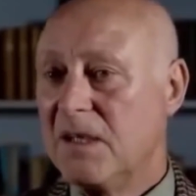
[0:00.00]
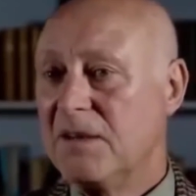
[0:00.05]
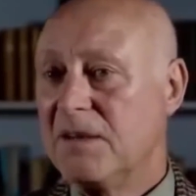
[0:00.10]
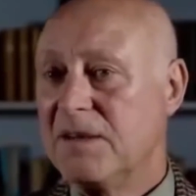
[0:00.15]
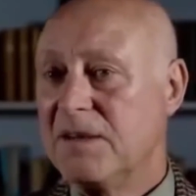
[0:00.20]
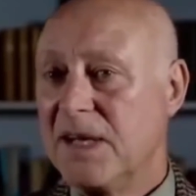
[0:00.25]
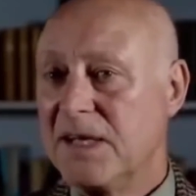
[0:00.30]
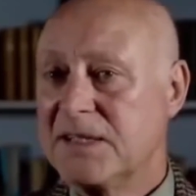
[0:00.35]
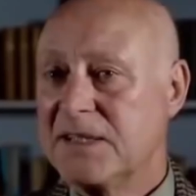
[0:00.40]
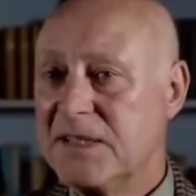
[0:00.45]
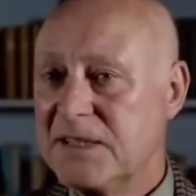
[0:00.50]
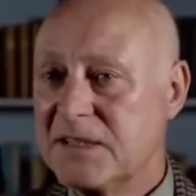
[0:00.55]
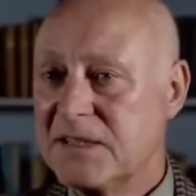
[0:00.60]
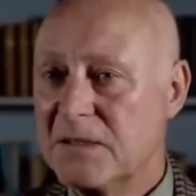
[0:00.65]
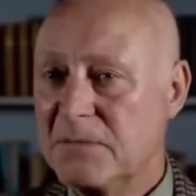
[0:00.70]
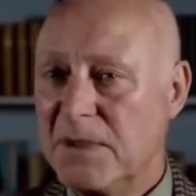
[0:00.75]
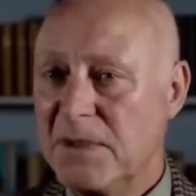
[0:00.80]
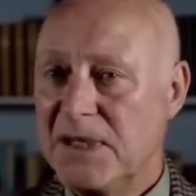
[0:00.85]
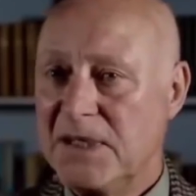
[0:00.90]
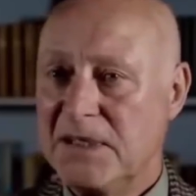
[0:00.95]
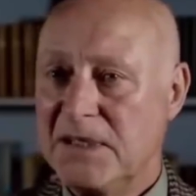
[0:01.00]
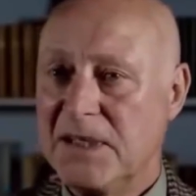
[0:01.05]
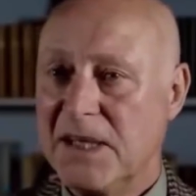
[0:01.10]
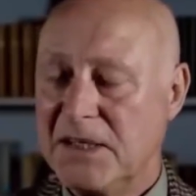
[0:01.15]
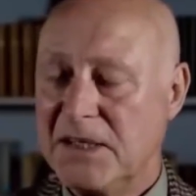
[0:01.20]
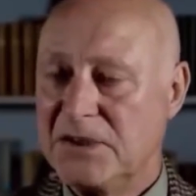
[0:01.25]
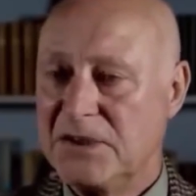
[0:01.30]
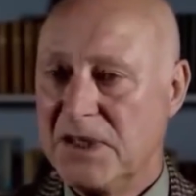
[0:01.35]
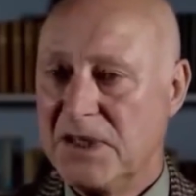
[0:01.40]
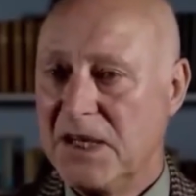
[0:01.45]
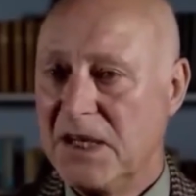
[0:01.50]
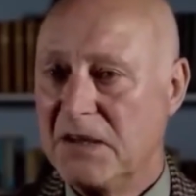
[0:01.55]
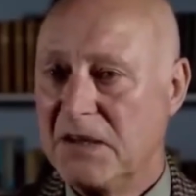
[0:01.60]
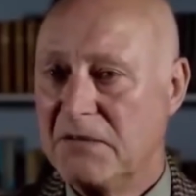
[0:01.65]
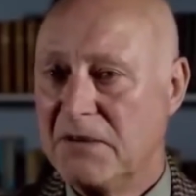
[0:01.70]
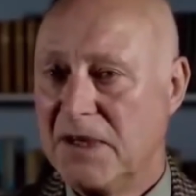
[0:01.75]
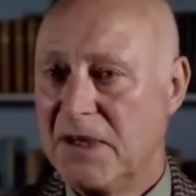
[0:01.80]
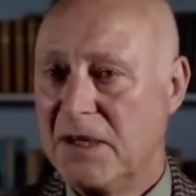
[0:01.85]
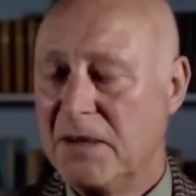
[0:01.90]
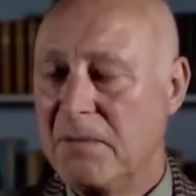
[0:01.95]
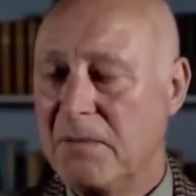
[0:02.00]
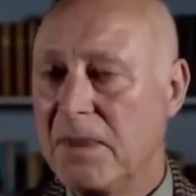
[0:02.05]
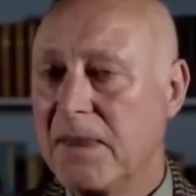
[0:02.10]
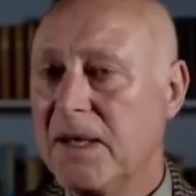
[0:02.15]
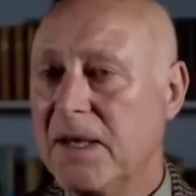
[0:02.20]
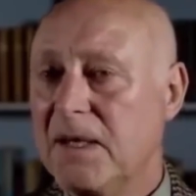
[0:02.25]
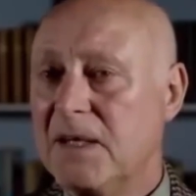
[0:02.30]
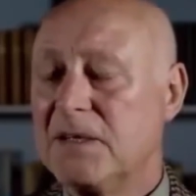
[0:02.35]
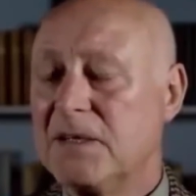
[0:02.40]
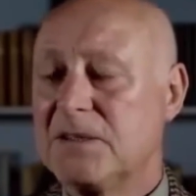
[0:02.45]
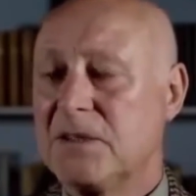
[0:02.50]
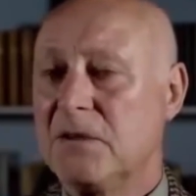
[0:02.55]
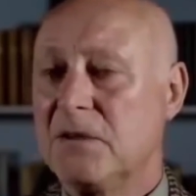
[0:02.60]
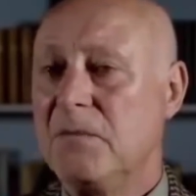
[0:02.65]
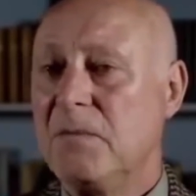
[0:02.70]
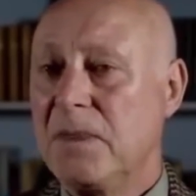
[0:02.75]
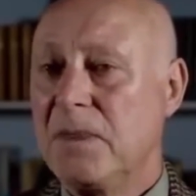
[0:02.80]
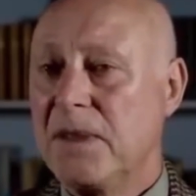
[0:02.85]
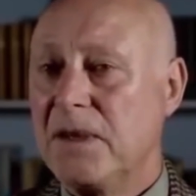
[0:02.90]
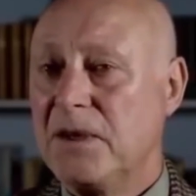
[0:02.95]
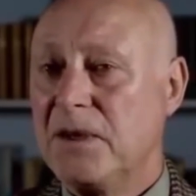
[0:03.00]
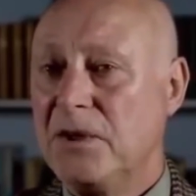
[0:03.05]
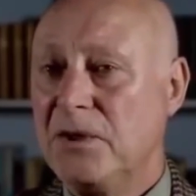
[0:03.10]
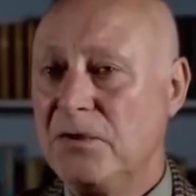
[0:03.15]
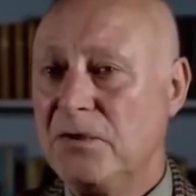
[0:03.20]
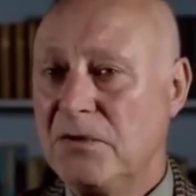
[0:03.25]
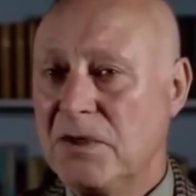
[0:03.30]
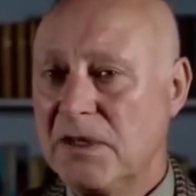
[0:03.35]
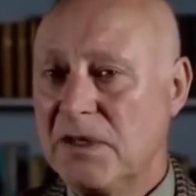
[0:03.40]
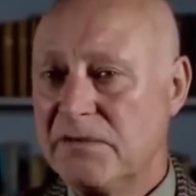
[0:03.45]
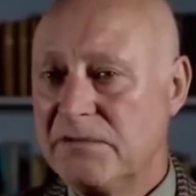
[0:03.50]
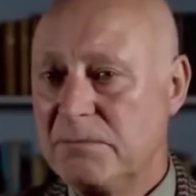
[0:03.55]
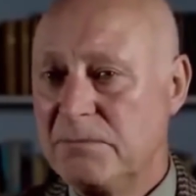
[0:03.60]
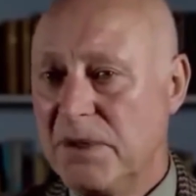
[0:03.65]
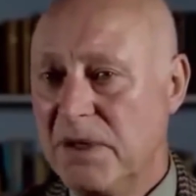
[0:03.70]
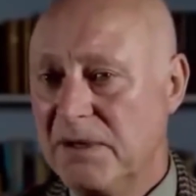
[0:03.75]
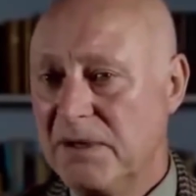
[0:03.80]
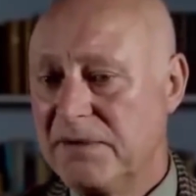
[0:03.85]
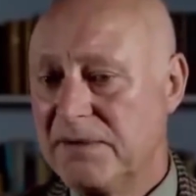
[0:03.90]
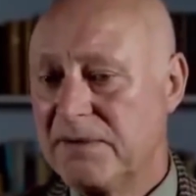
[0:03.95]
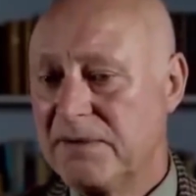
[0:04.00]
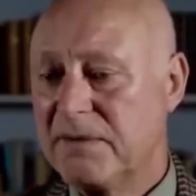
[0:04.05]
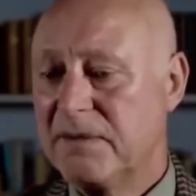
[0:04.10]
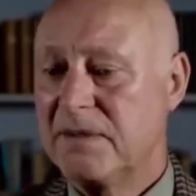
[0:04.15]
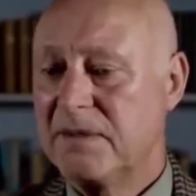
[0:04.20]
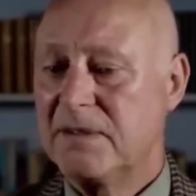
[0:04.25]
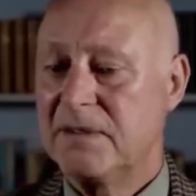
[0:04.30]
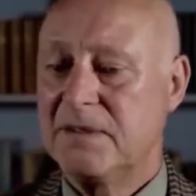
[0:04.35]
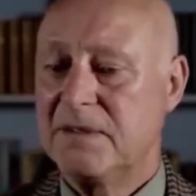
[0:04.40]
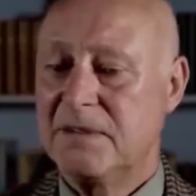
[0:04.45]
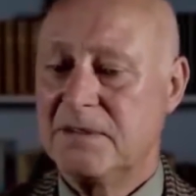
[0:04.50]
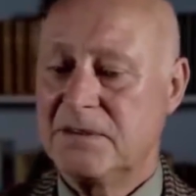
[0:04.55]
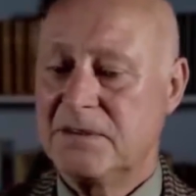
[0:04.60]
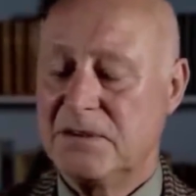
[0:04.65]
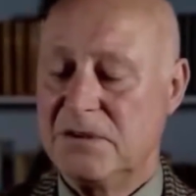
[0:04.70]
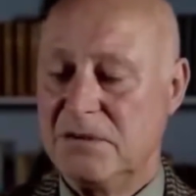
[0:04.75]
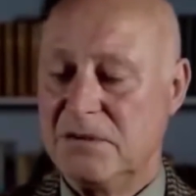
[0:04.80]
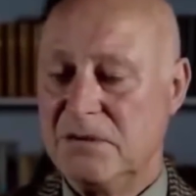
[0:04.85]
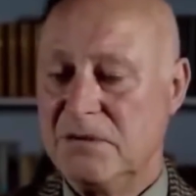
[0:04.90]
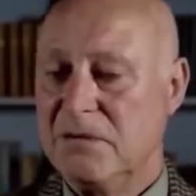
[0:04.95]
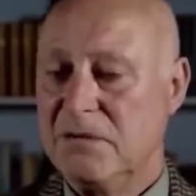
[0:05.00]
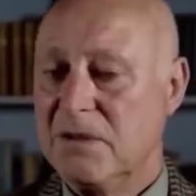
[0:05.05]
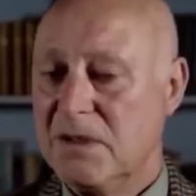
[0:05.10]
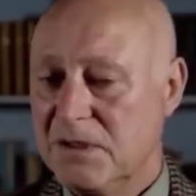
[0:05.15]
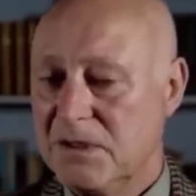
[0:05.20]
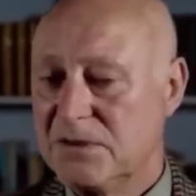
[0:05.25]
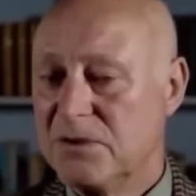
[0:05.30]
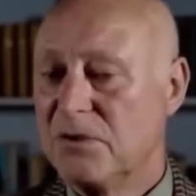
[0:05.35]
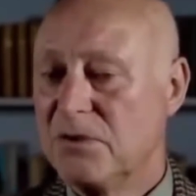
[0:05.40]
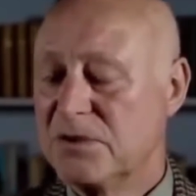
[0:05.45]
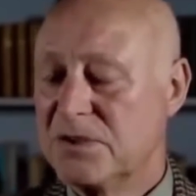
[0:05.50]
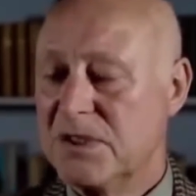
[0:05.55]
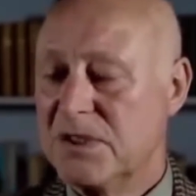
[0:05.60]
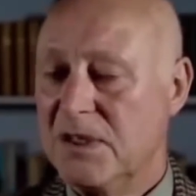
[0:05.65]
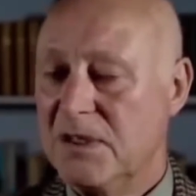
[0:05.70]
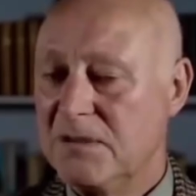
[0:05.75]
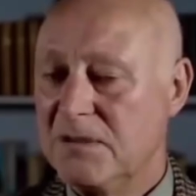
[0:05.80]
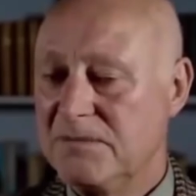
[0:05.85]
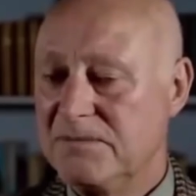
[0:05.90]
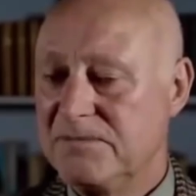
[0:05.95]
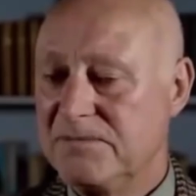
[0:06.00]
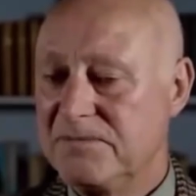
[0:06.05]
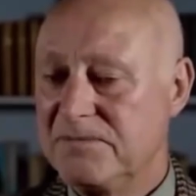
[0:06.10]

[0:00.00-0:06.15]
That is the main danger area. So you give birth to a daughter,